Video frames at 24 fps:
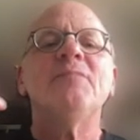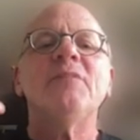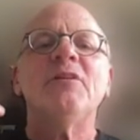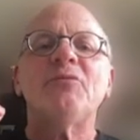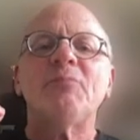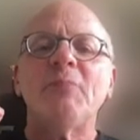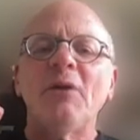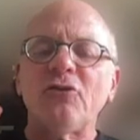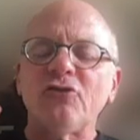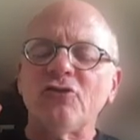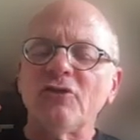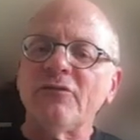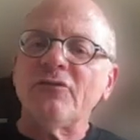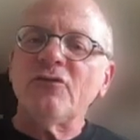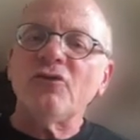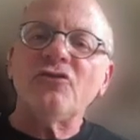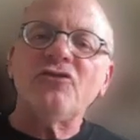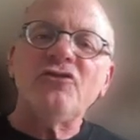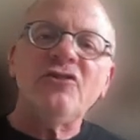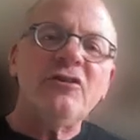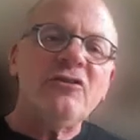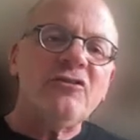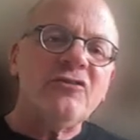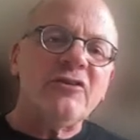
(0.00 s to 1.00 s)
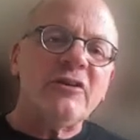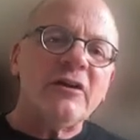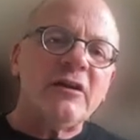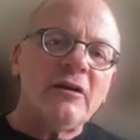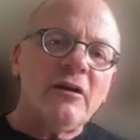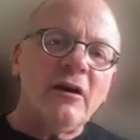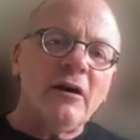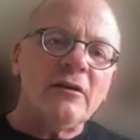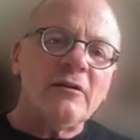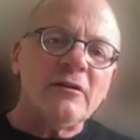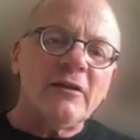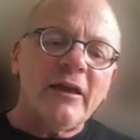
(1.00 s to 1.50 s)
especially if you're teaching an
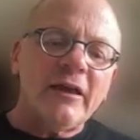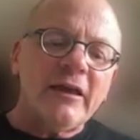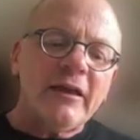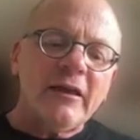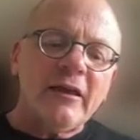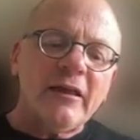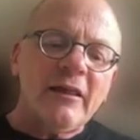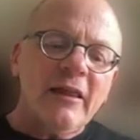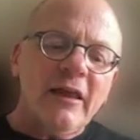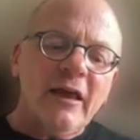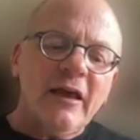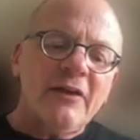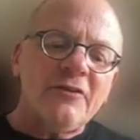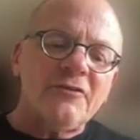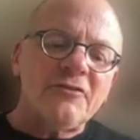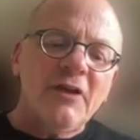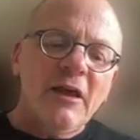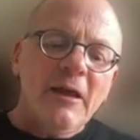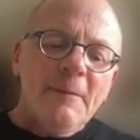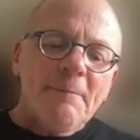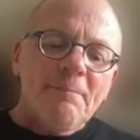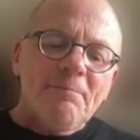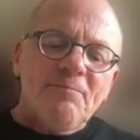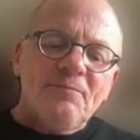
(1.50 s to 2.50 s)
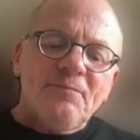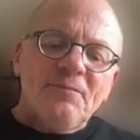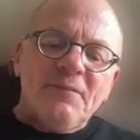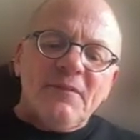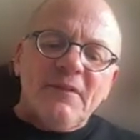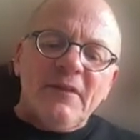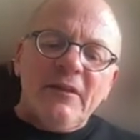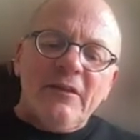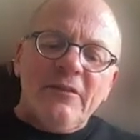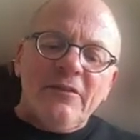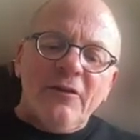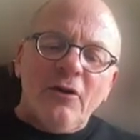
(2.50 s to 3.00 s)
online class.
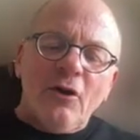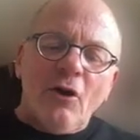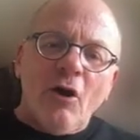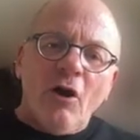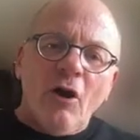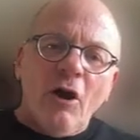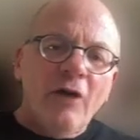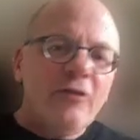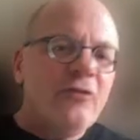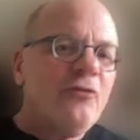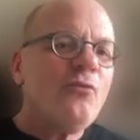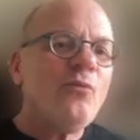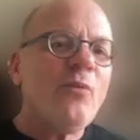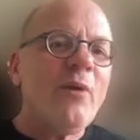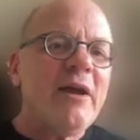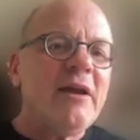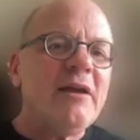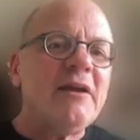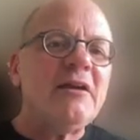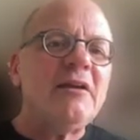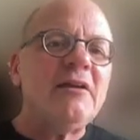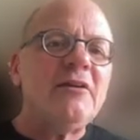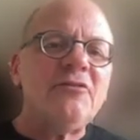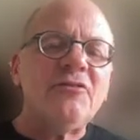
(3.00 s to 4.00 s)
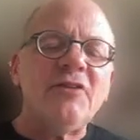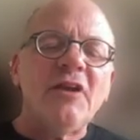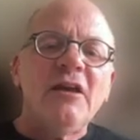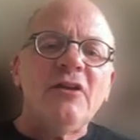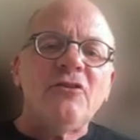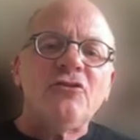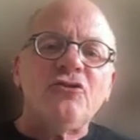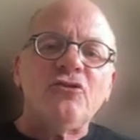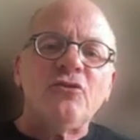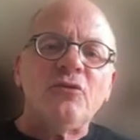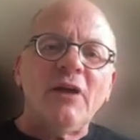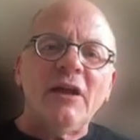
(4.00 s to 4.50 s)
There are other ways
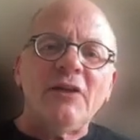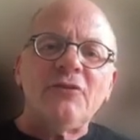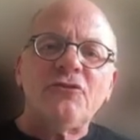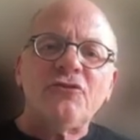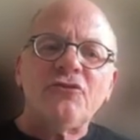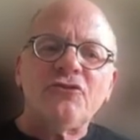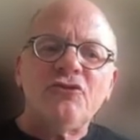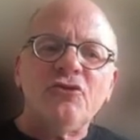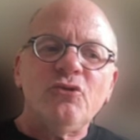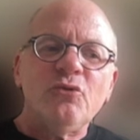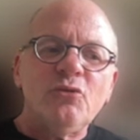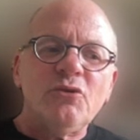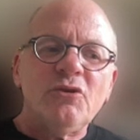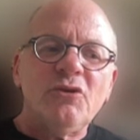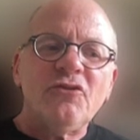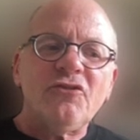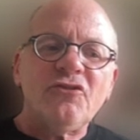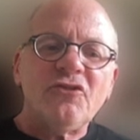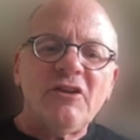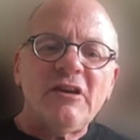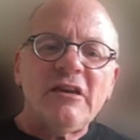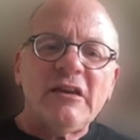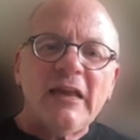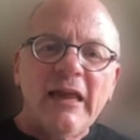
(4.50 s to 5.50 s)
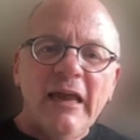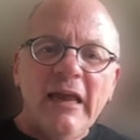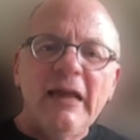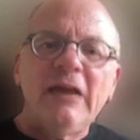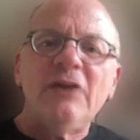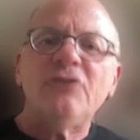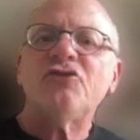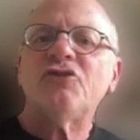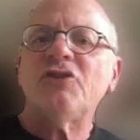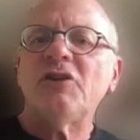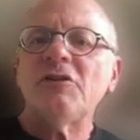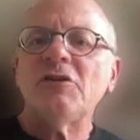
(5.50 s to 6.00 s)
to get students
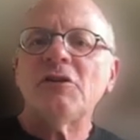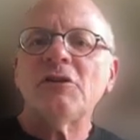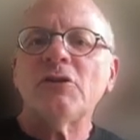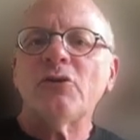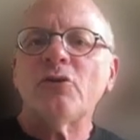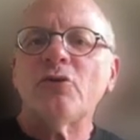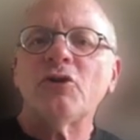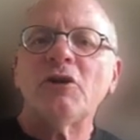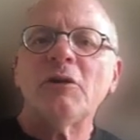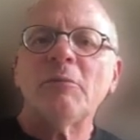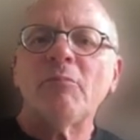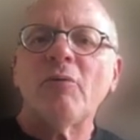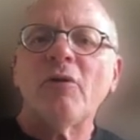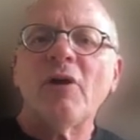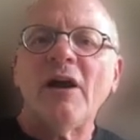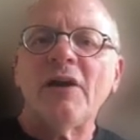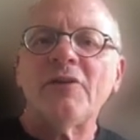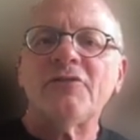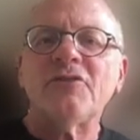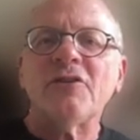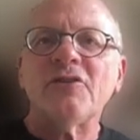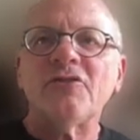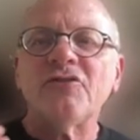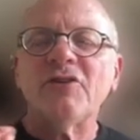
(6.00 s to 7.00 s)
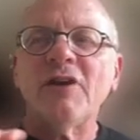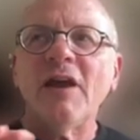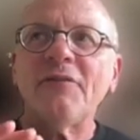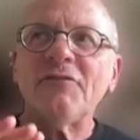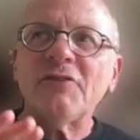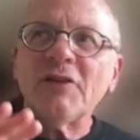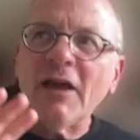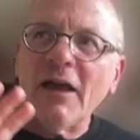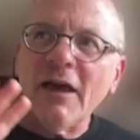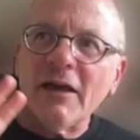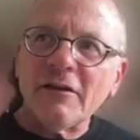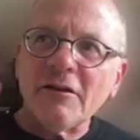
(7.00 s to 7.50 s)
engaged in the learning process. You have
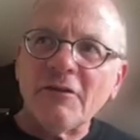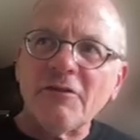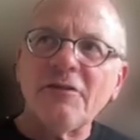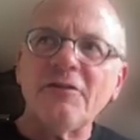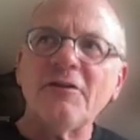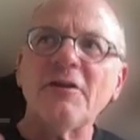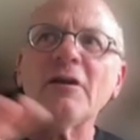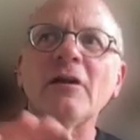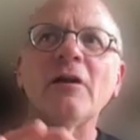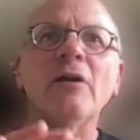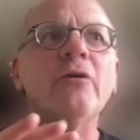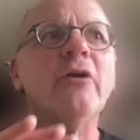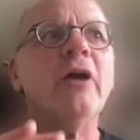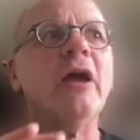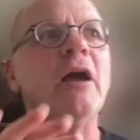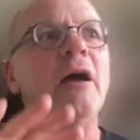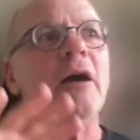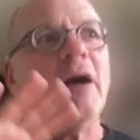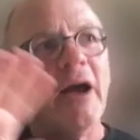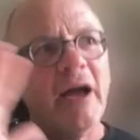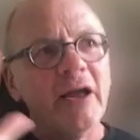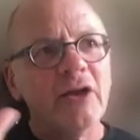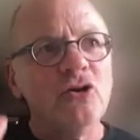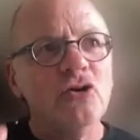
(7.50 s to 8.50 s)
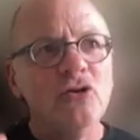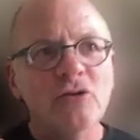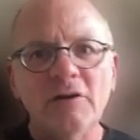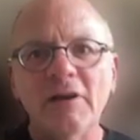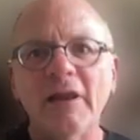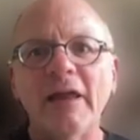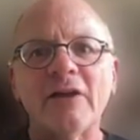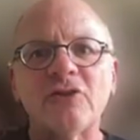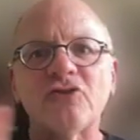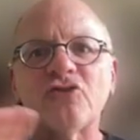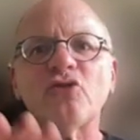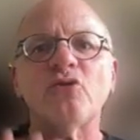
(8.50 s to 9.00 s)
to kind of think, okay, I could
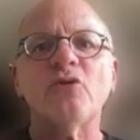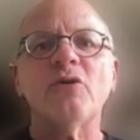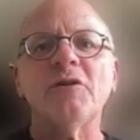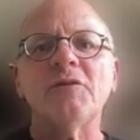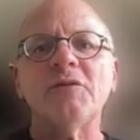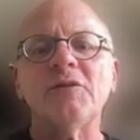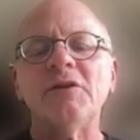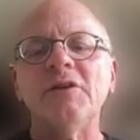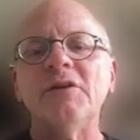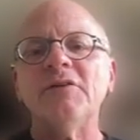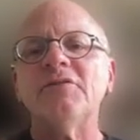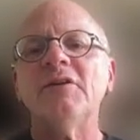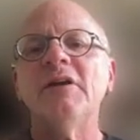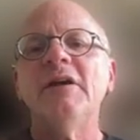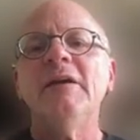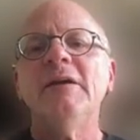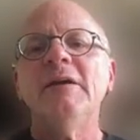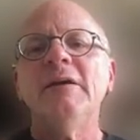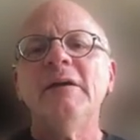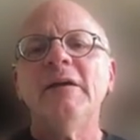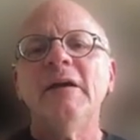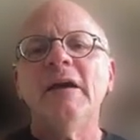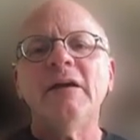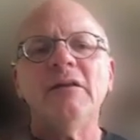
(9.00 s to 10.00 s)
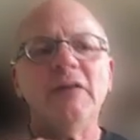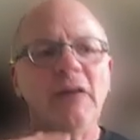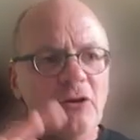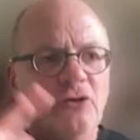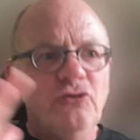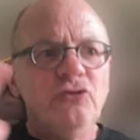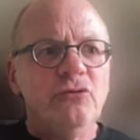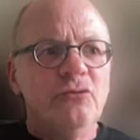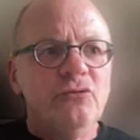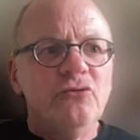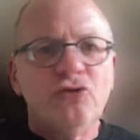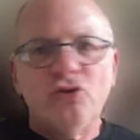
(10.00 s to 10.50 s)
lecture on this,
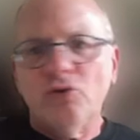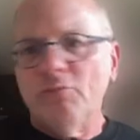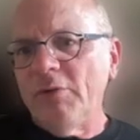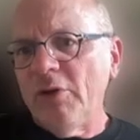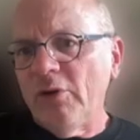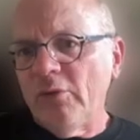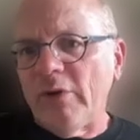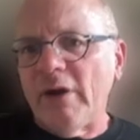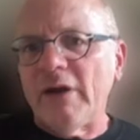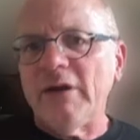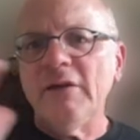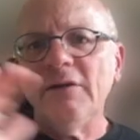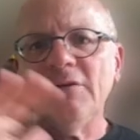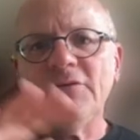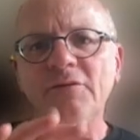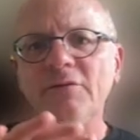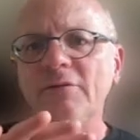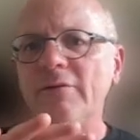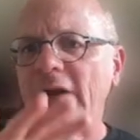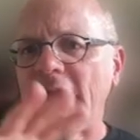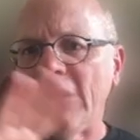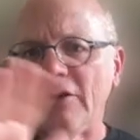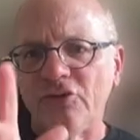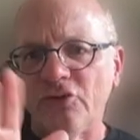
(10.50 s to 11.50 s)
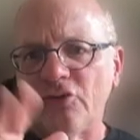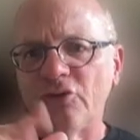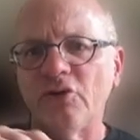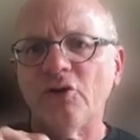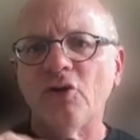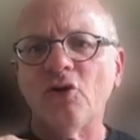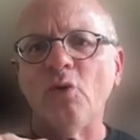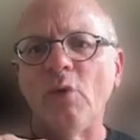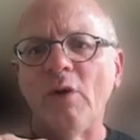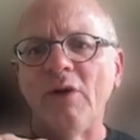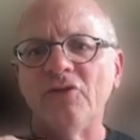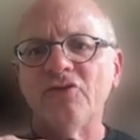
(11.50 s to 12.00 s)
and you should be ready to answer their
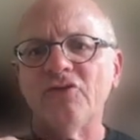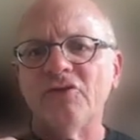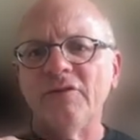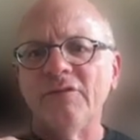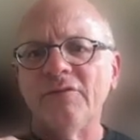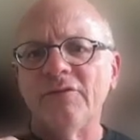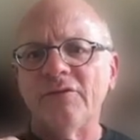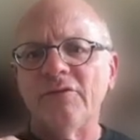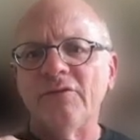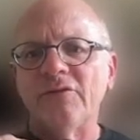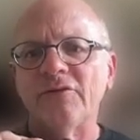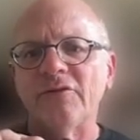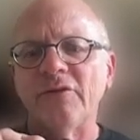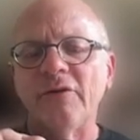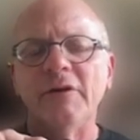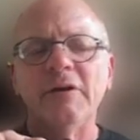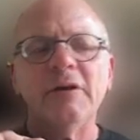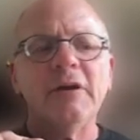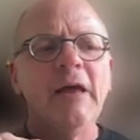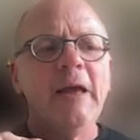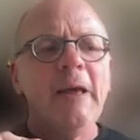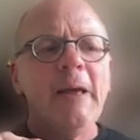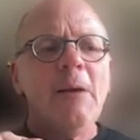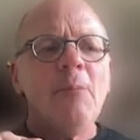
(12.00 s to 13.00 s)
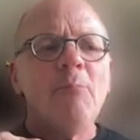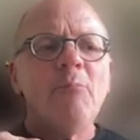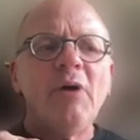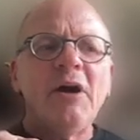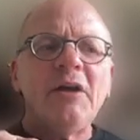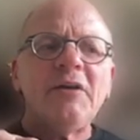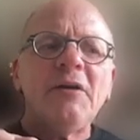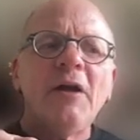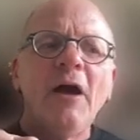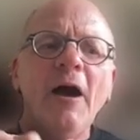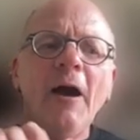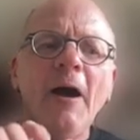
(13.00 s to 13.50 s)
questions and so on.
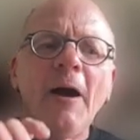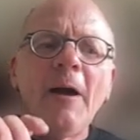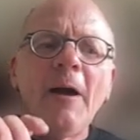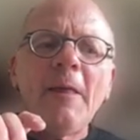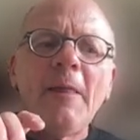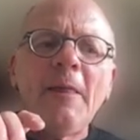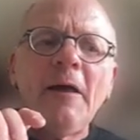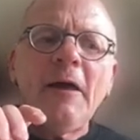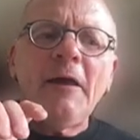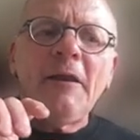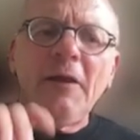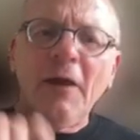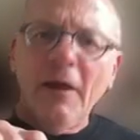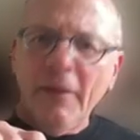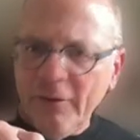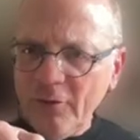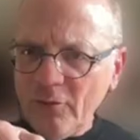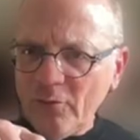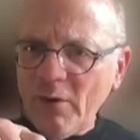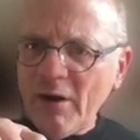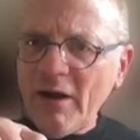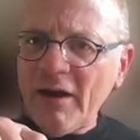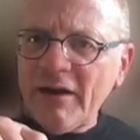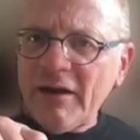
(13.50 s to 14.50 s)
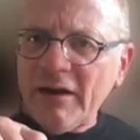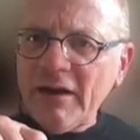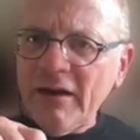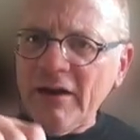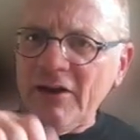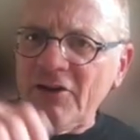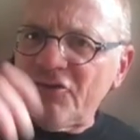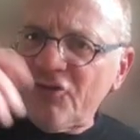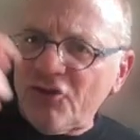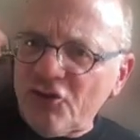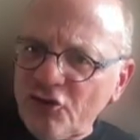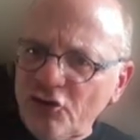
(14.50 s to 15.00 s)
But another way
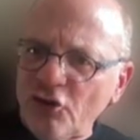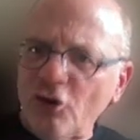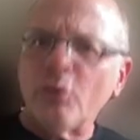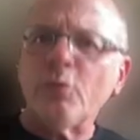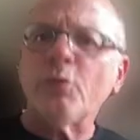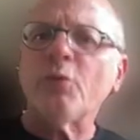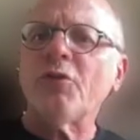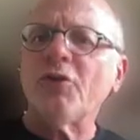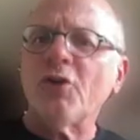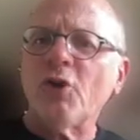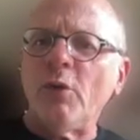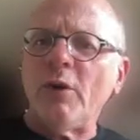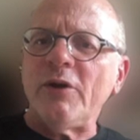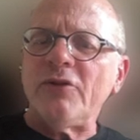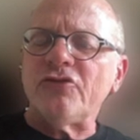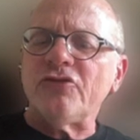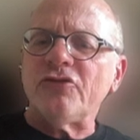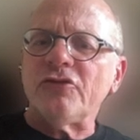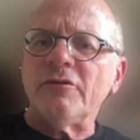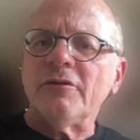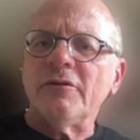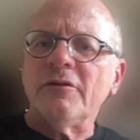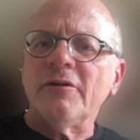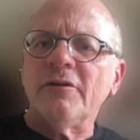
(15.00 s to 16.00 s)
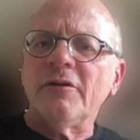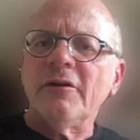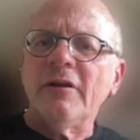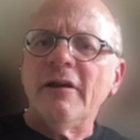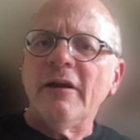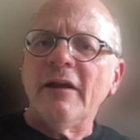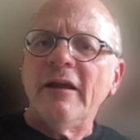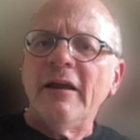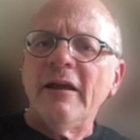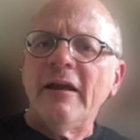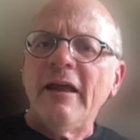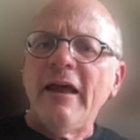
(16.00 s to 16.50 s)
is to start with the question
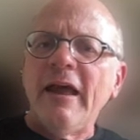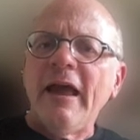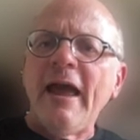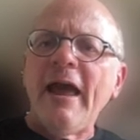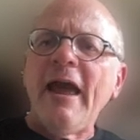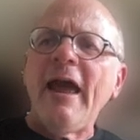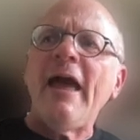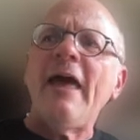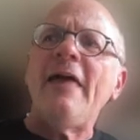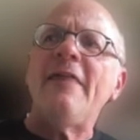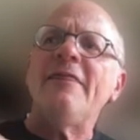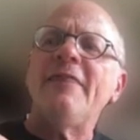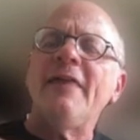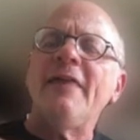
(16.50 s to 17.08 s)
and